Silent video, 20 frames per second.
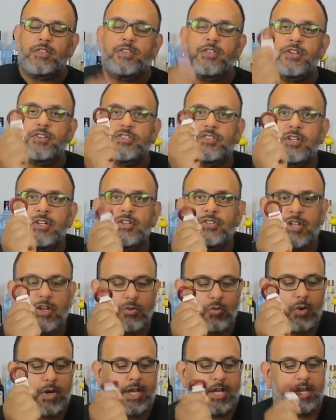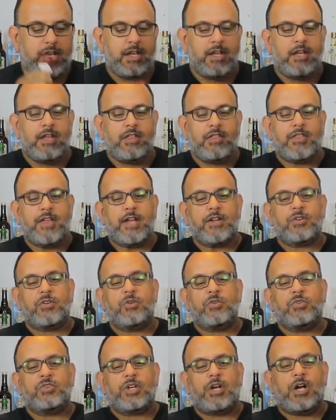This is a ring that
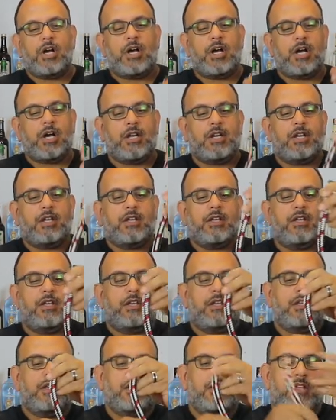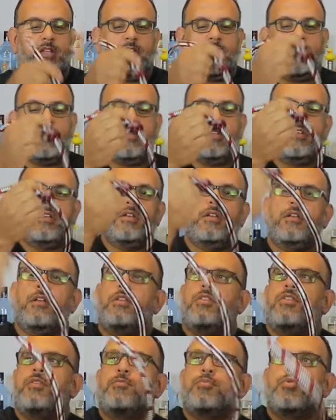goes on
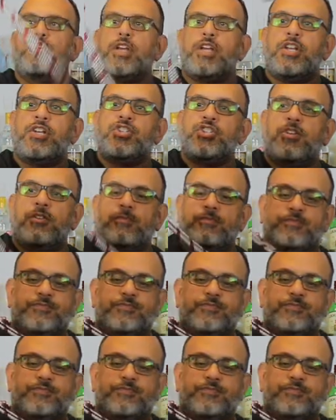the bridge,